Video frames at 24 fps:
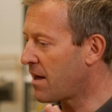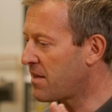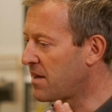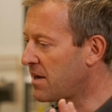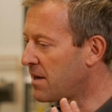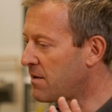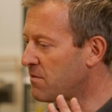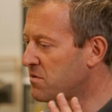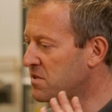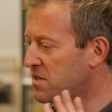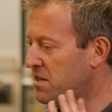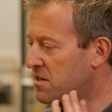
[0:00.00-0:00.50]

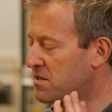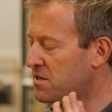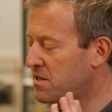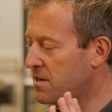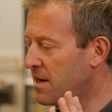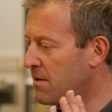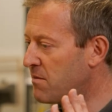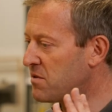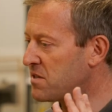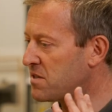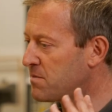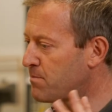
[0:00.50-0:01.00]
think it
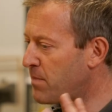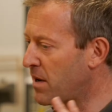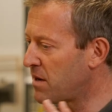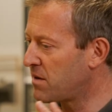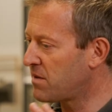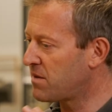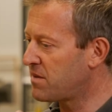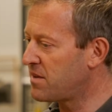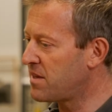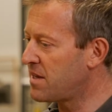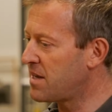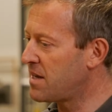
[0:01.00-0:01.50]
was
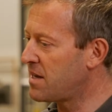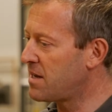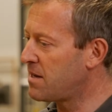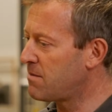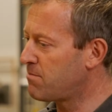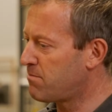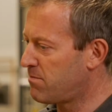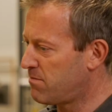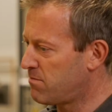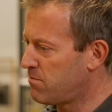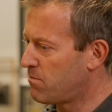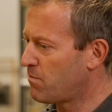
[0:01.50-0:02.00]
both
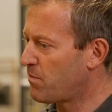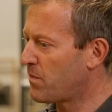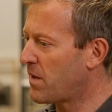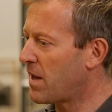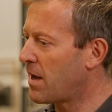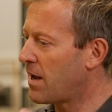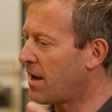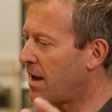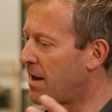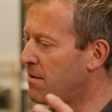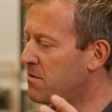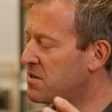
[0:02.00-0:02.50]

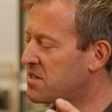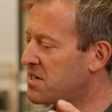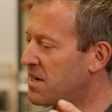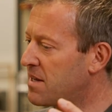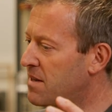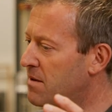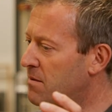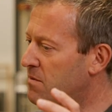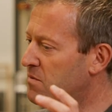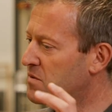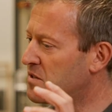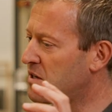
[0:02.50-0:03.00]
I would say
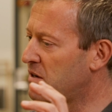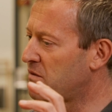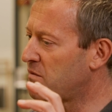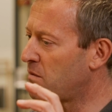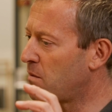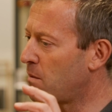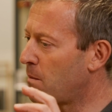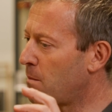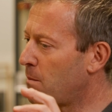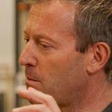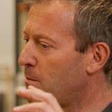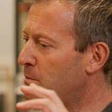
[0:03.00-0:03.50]
the sort of
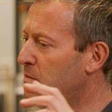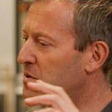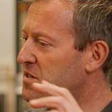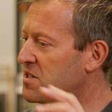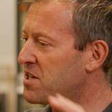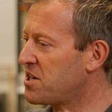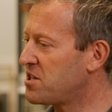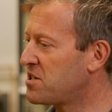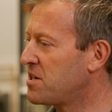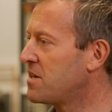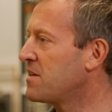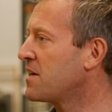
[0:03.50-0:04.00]

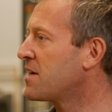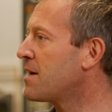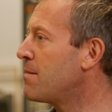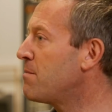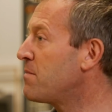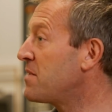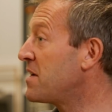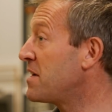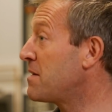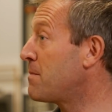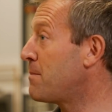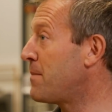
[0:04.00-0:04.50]
positioning the
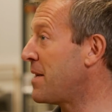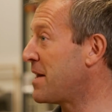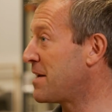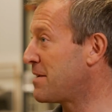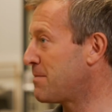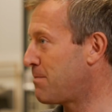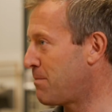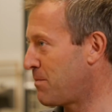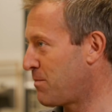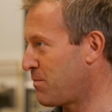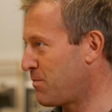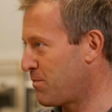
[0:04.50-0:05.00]
company in a
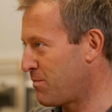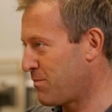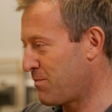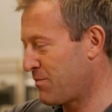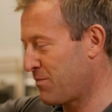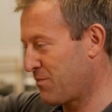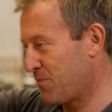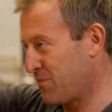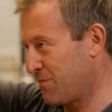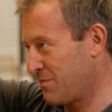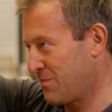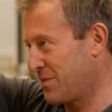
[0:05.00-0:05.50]
better
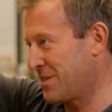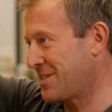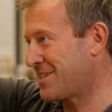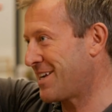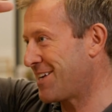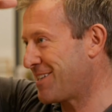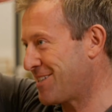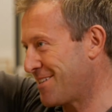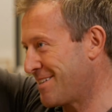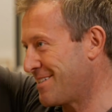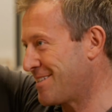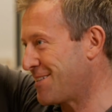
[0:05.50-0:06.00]

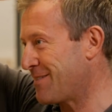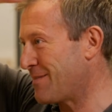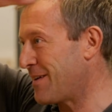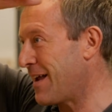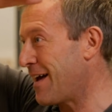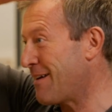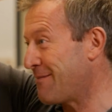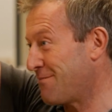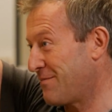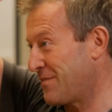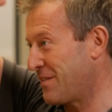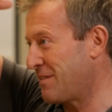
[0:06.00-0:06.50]
position
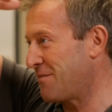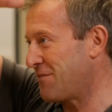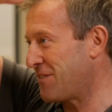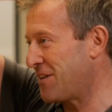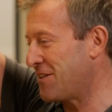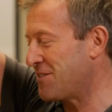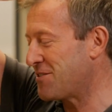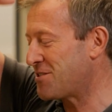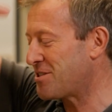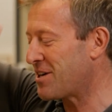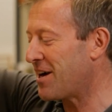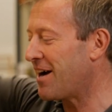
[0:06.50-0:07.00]
for the
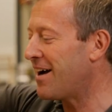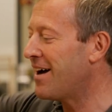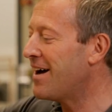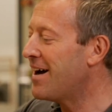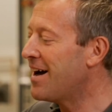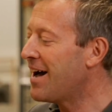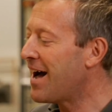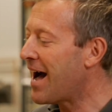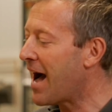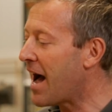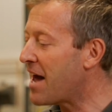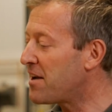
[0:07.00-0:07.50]
future,
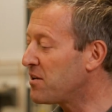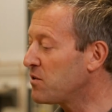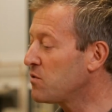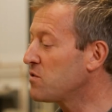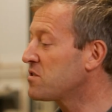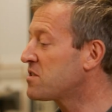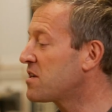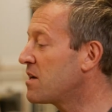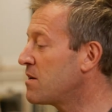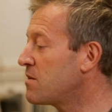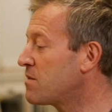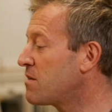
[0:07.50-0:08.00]
and
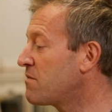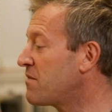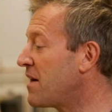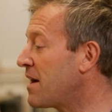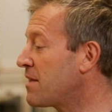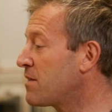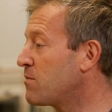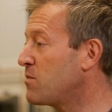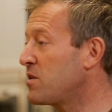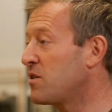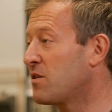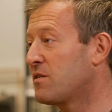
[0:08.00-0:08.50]
also the
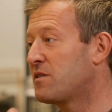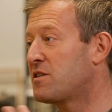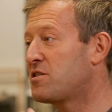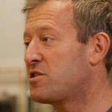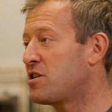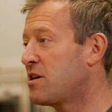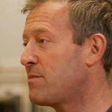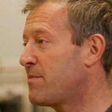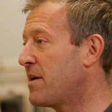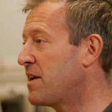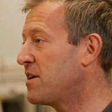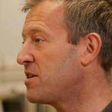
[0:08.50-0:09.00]
fact that we got this
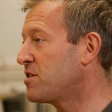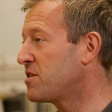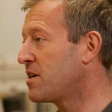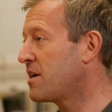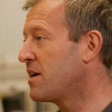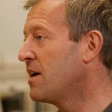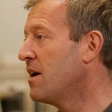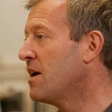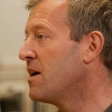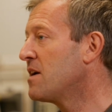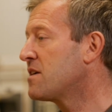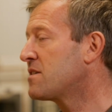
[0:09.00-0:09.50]
cheap
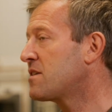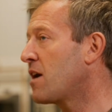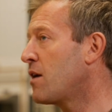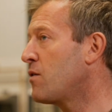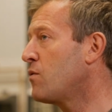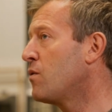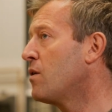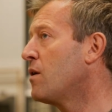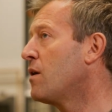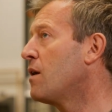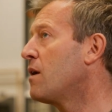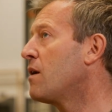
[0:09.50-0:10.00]
energy.
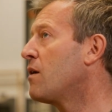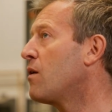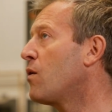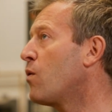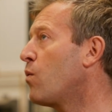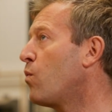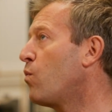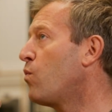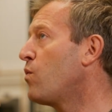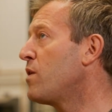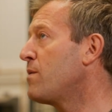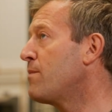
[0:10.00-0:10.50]
So
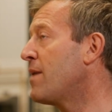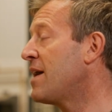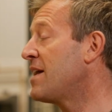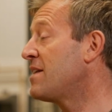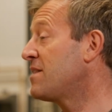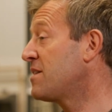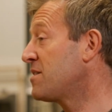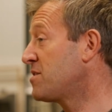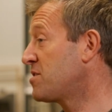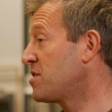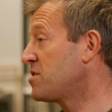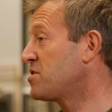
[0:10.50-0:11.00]
we
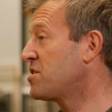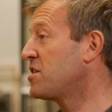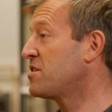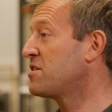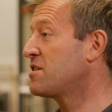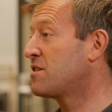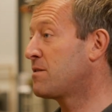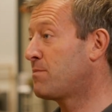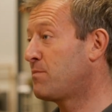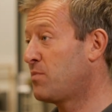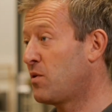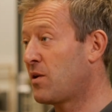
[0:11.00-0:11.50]
made this
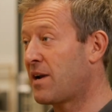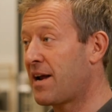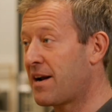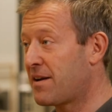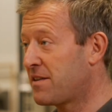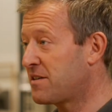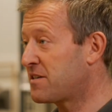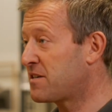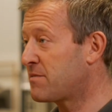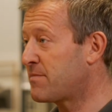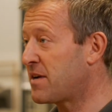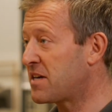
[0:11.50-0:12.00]
decision to pull out
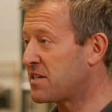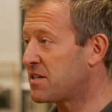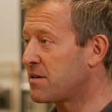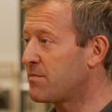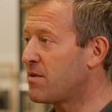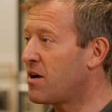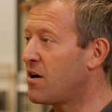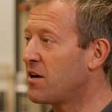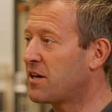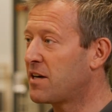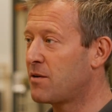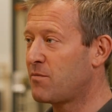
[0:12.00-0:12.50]
of the domestic
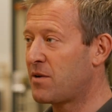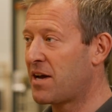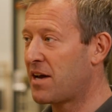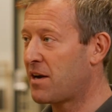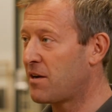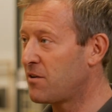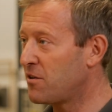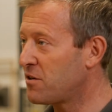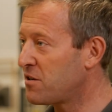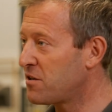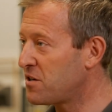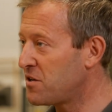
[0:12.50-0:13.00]
market. We had
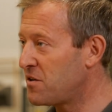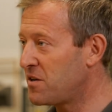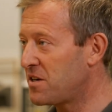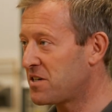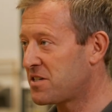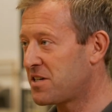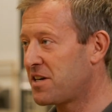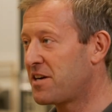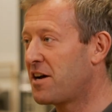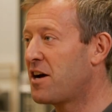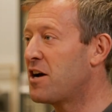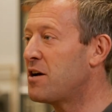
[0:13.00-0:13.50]
a lot of
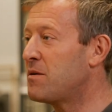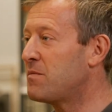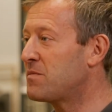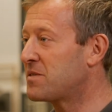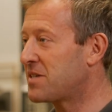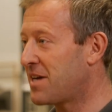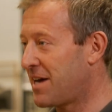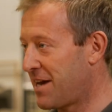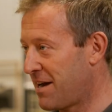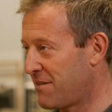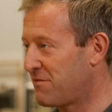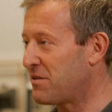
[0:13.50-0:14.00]
units in homes.
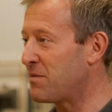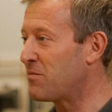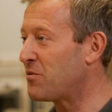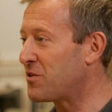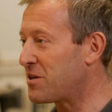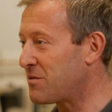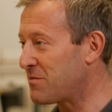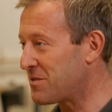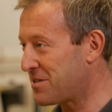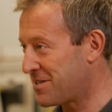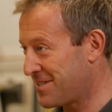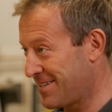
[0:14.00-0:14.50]

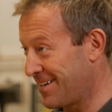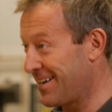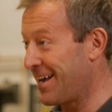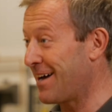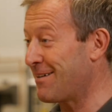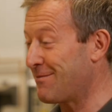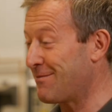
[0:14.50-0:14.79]
Everybody was, I